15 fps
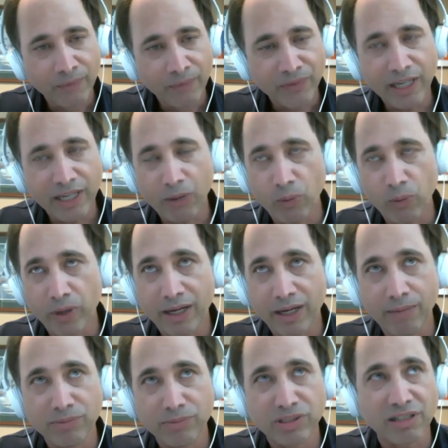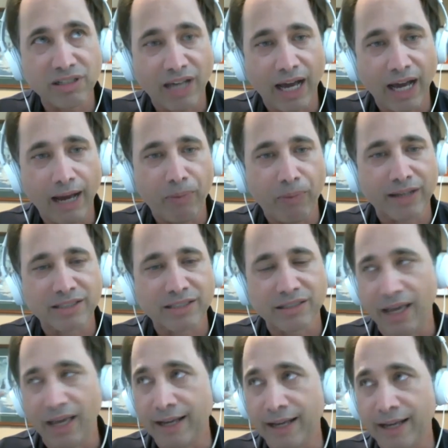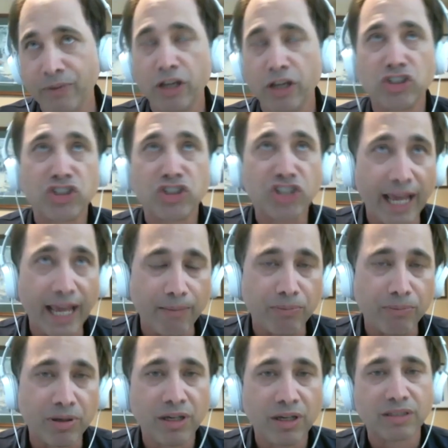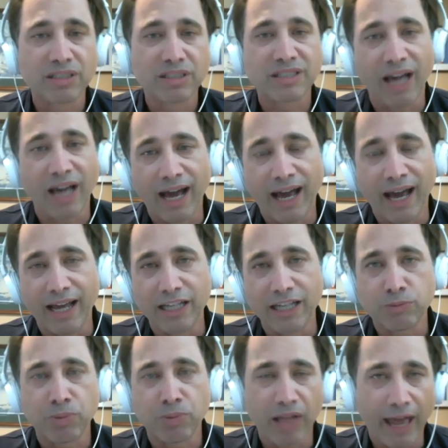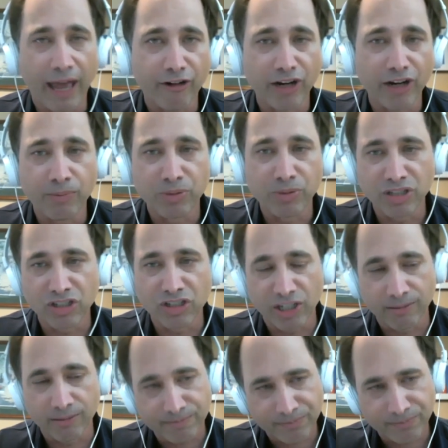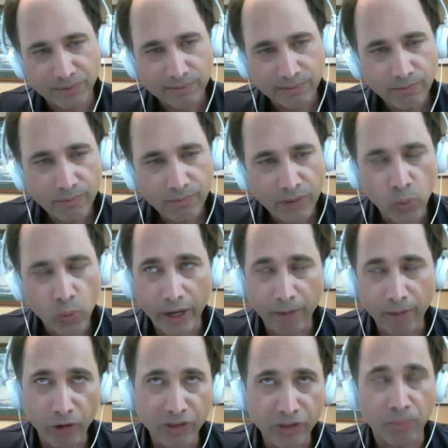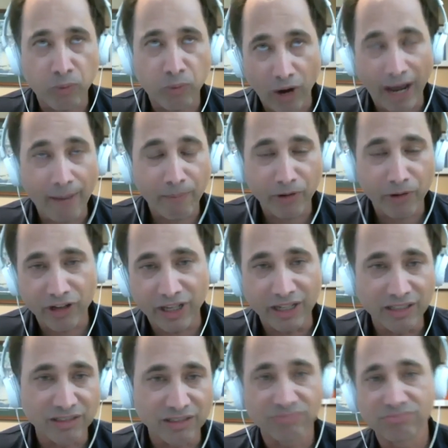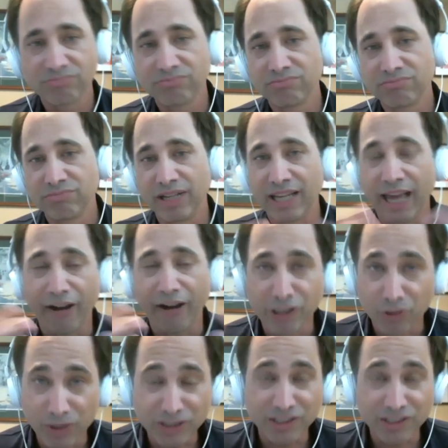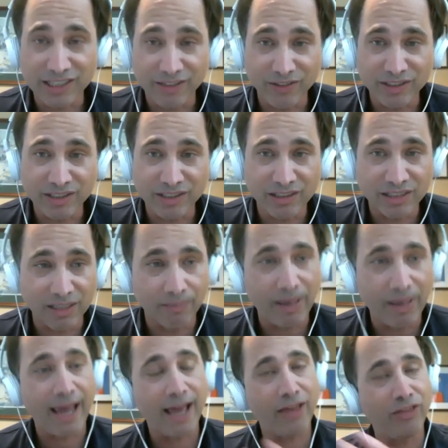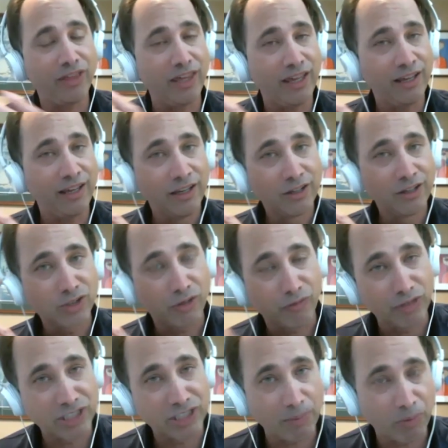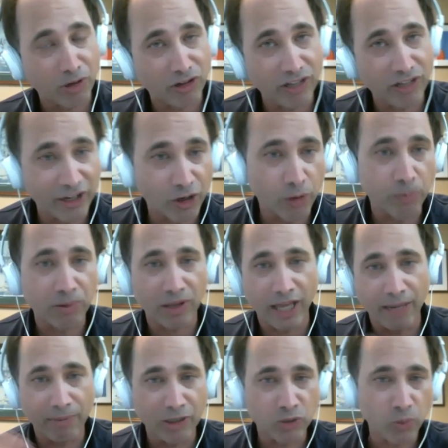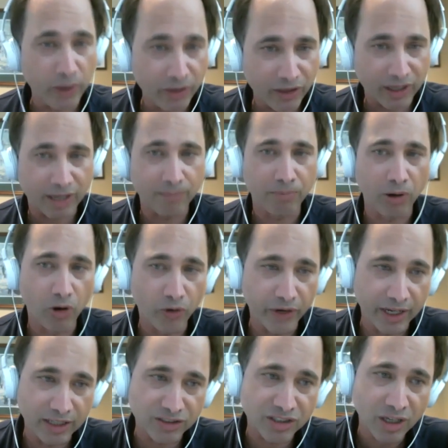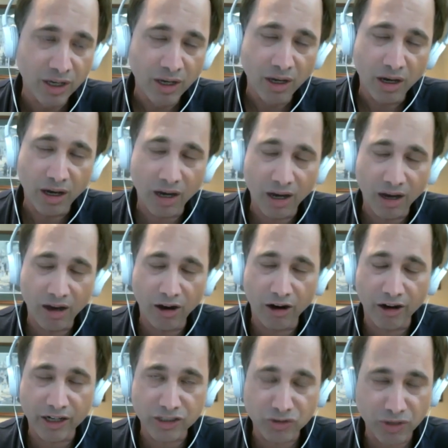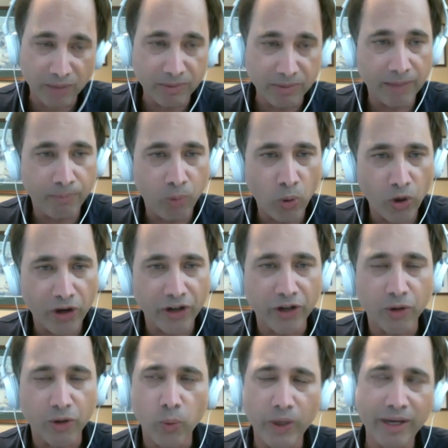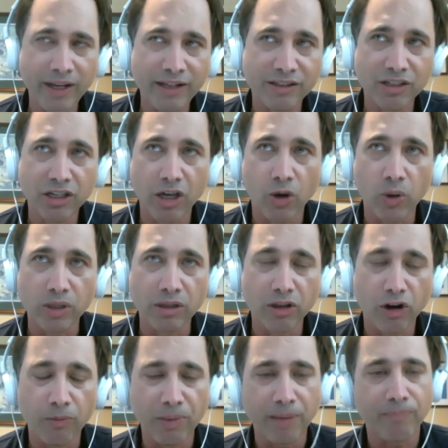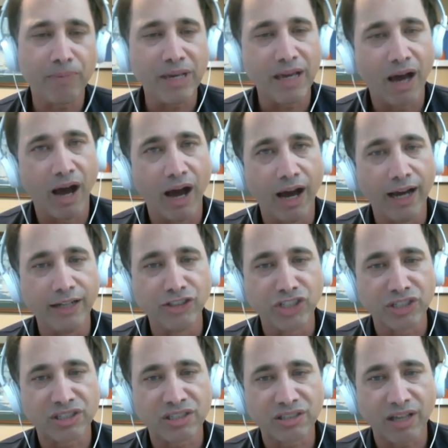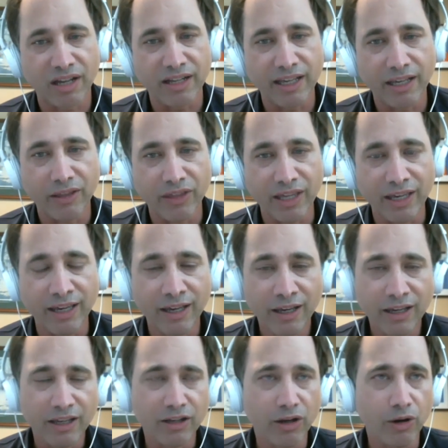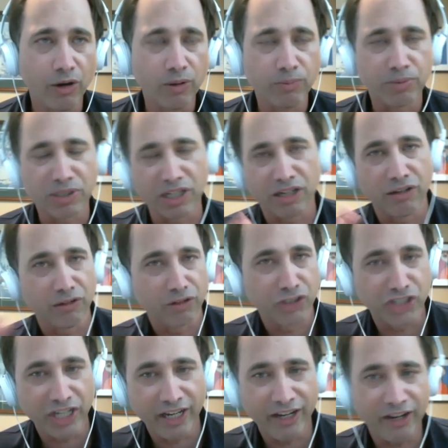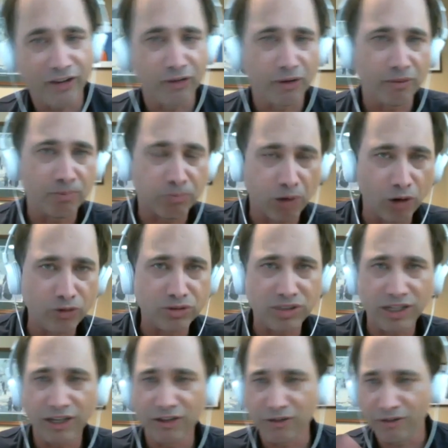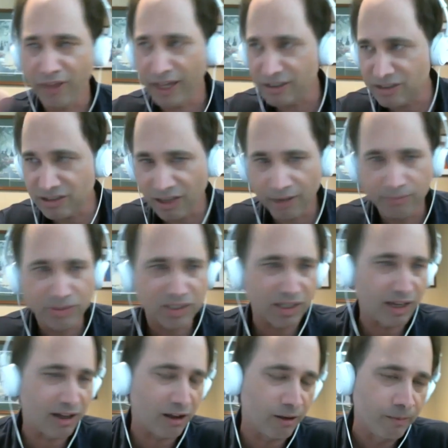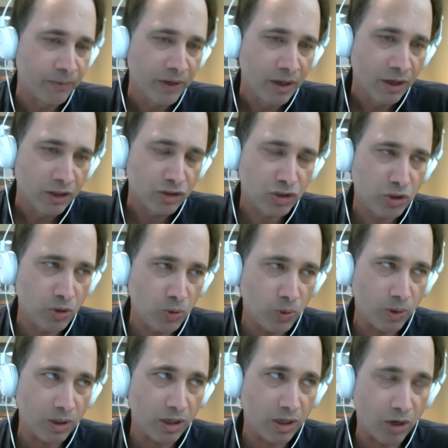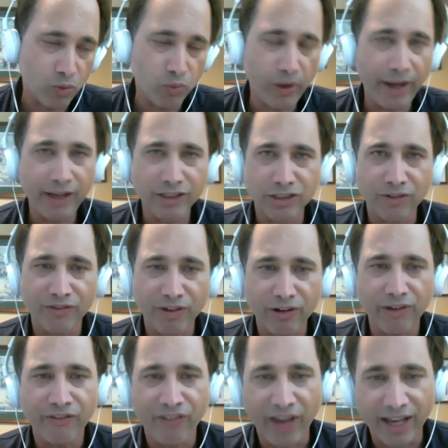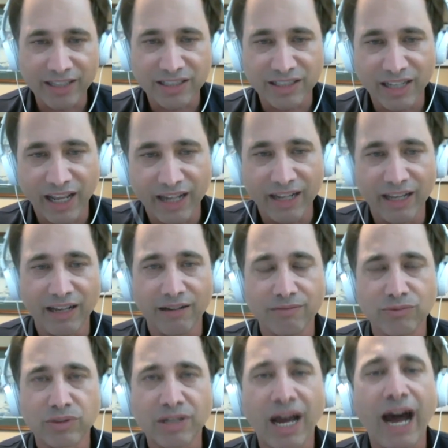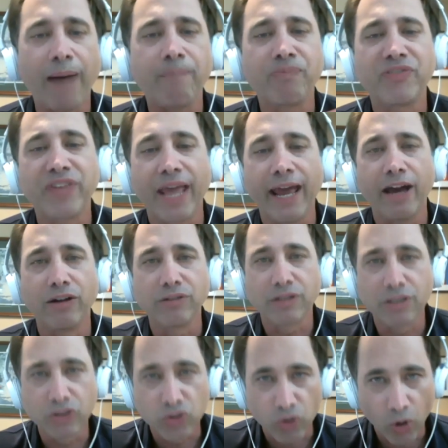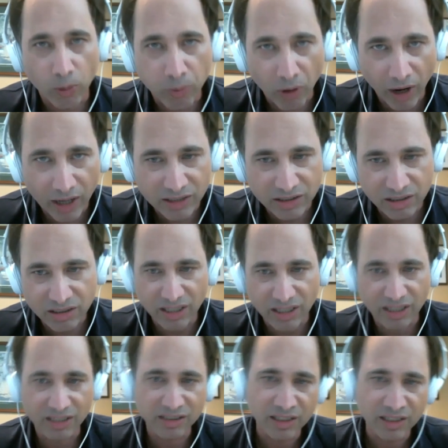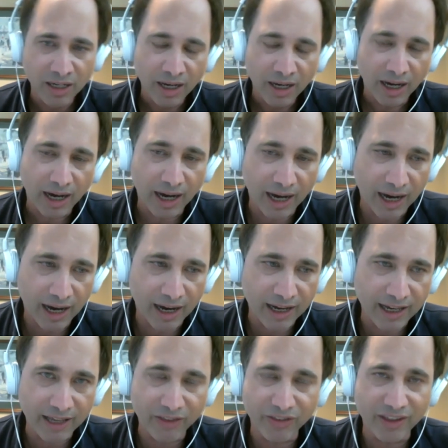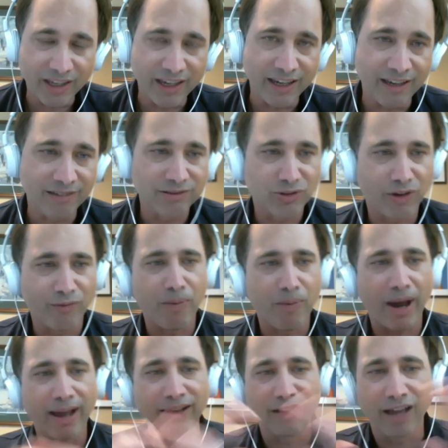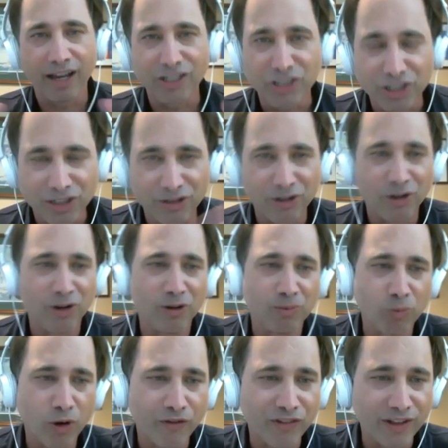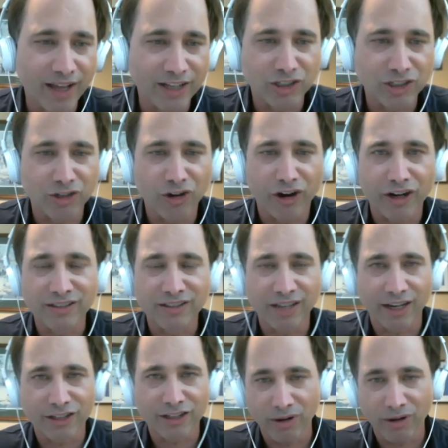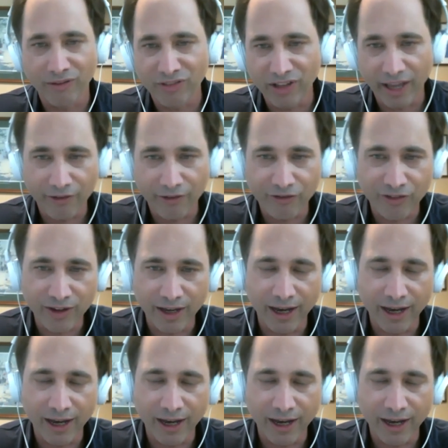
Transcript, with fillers: Yet when it comes to topics like shape, size, polarity, position, where both the properties and characteristics of the system and the sort of reciprocal interplay between the components uh, are extremely important, we need to go a little bit beyond just studying the you know, particular gene or protein or that stem cell to a range of very fascinating top-down control processes uh, in the sort of biological, morphological architecture of life.